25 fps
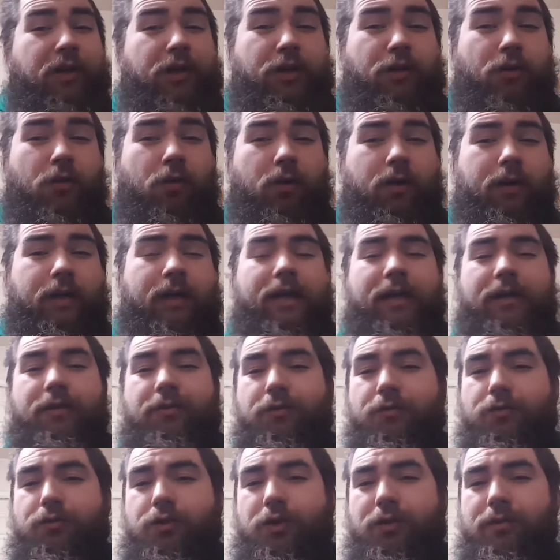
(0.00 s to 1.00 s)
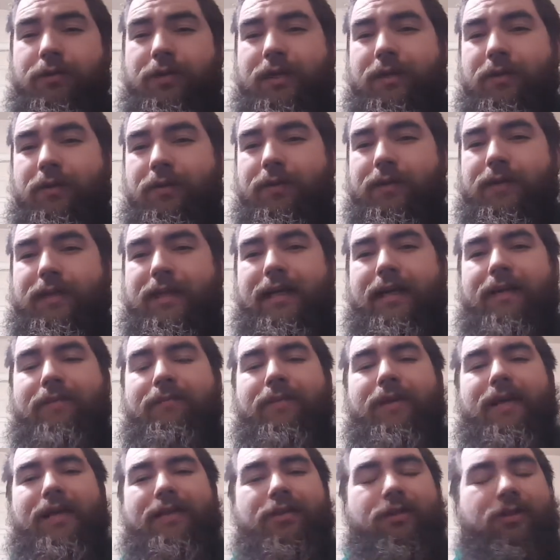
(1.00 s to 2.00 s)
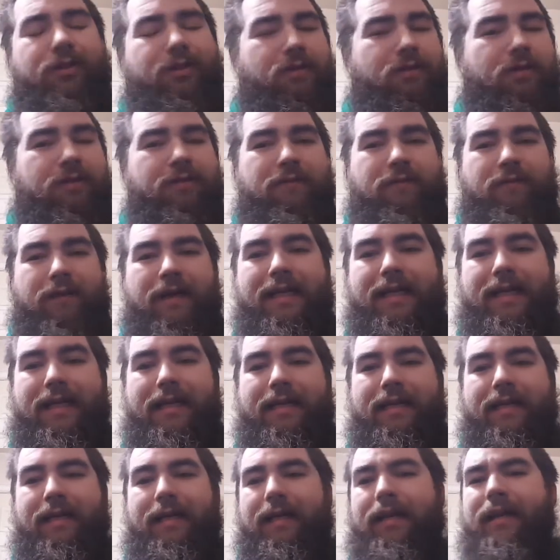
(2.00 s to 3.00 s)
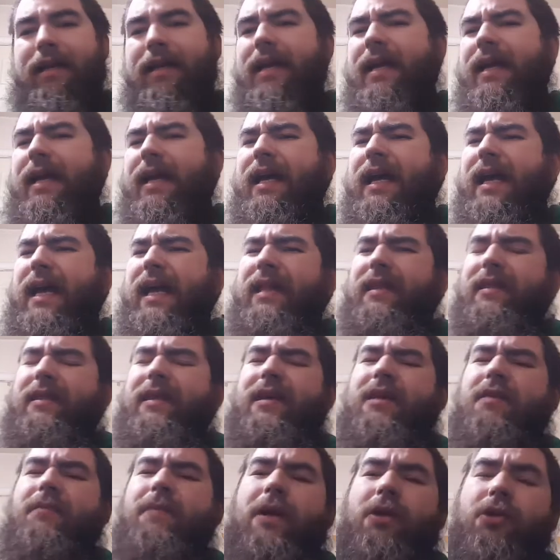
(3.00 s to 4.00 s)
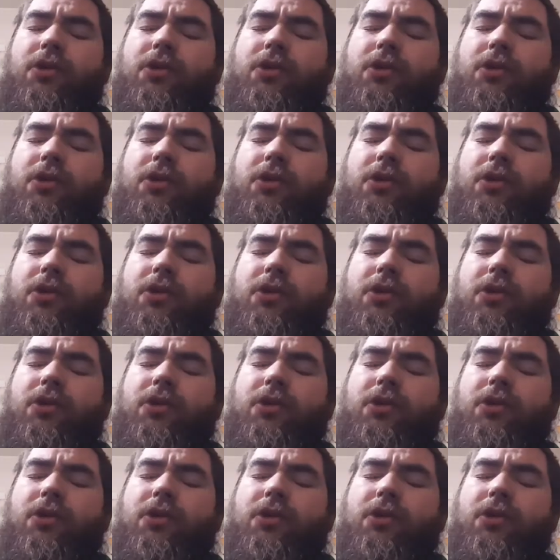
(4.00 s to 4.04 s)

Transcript: in New York and New Jersey all the time, but I just couldn't find anything. And then